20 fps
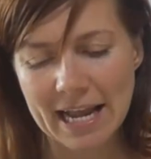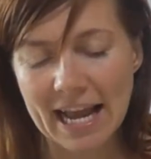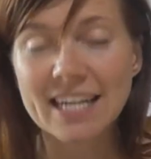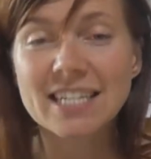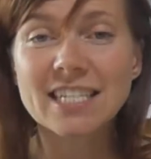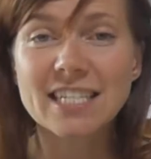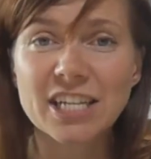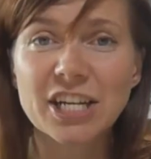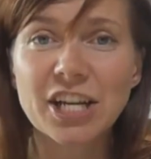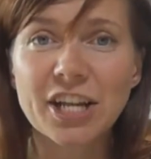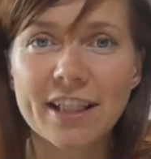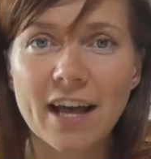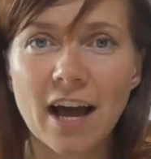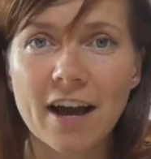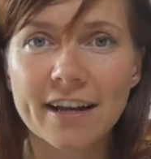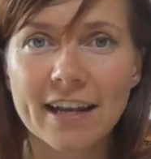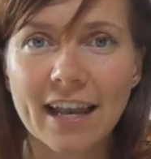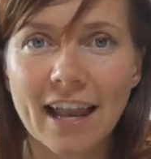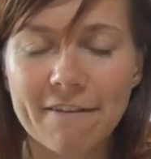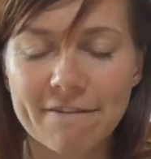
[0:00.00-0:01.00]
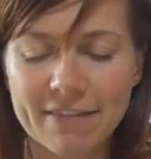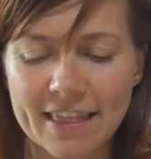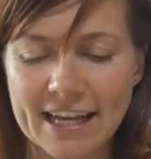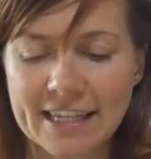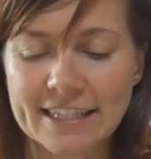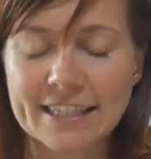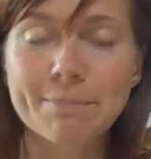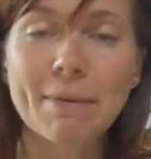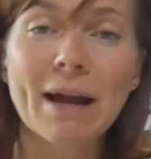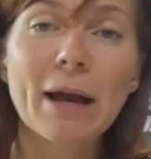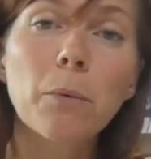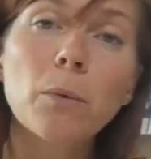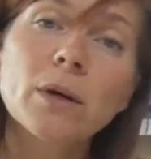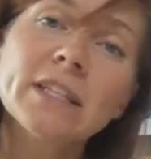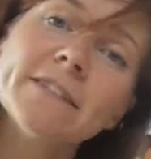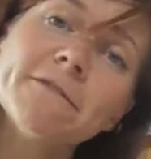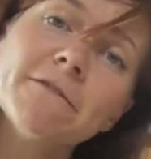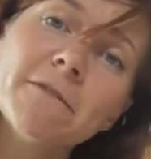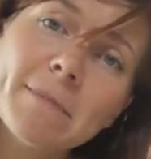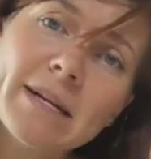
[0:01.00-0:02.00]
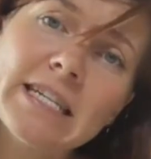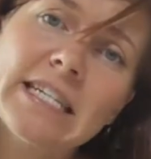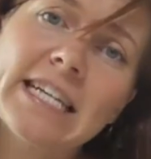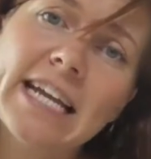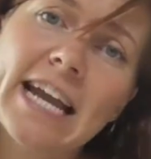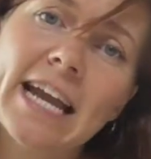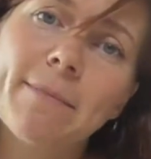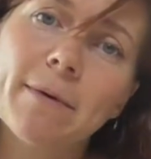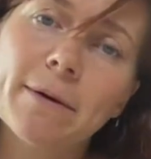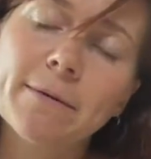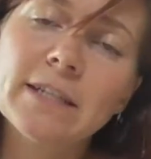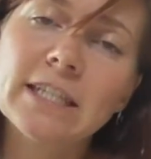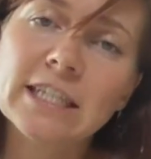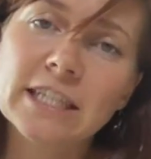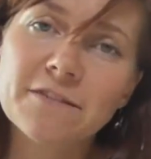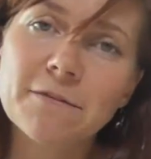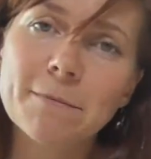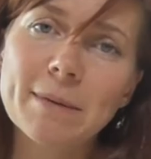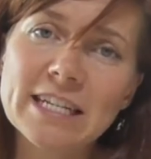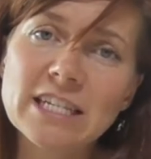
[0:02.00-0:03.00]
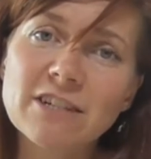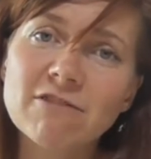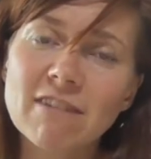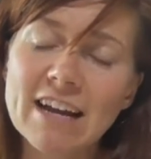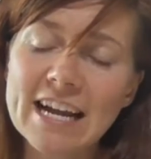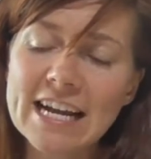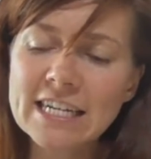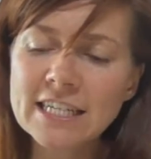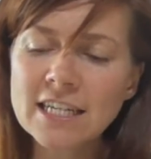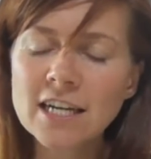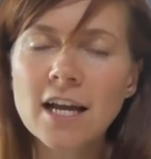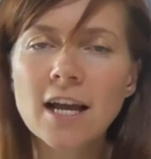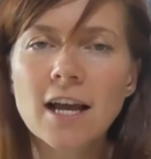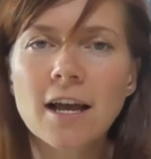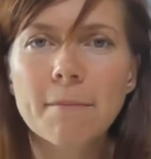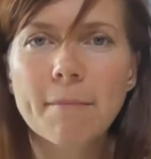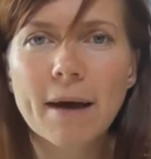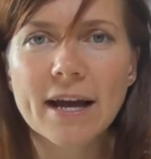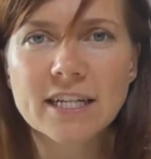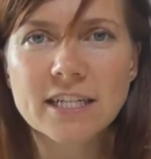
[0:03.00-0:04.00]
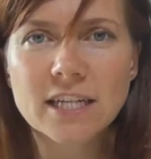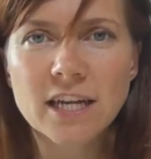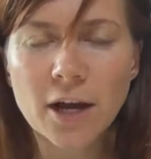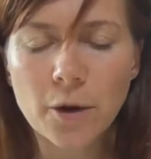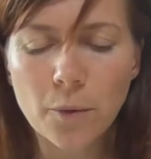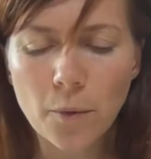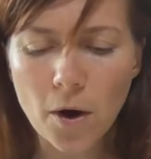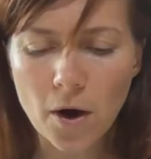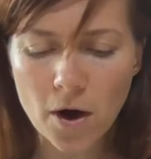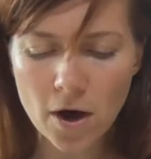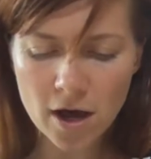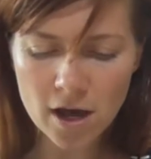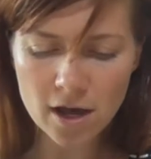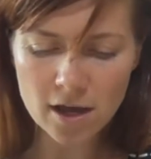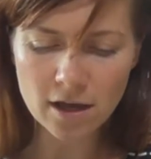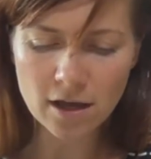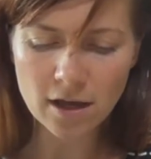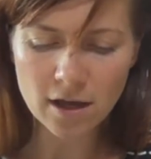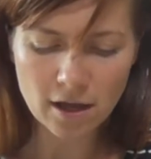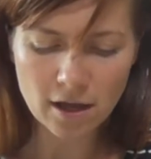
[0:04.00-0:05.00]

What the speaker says: And she knew that I'd love this. But it wasn't for me to keep. It was just for me to read. But do you know what?